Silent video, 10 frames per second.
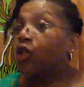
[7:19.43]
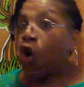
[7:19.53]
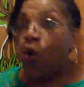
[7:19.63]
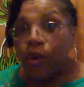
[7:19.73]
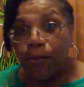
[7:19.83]

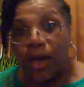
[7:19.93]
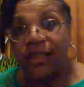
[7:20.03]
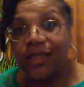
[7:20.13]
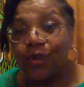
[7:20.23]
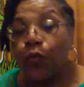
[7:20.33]
Don't
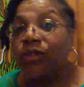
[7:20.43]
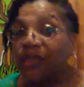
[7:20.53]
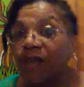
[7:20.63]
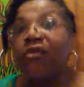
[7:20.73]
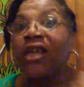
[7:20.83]
replace it with
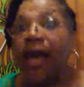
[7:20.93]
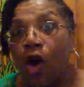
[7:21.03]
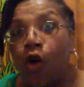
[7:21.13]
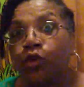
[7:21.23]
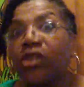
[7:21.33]
something
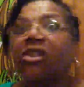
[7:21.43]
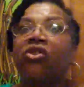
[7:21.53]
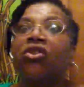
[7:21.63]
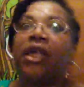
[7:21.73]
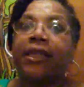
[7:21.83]
else
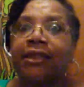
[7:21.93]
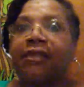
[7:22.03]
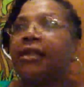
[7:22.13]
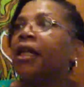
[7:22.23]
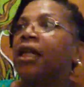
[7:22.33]
that's
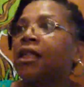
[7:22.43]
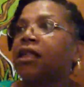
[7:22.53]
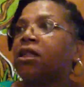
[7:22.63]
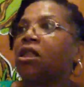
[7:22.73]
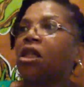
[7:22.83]
just
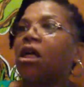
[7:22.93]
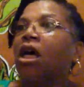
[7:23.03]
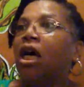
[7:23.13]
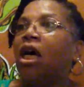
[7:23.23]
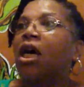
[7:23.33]
is
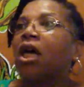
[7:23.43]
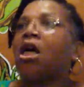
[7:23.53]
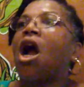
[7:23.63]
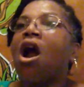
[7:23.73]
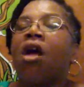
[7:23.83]
uh,
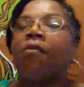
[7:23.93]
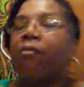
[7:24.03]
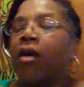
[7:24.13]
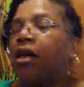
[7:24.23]
car,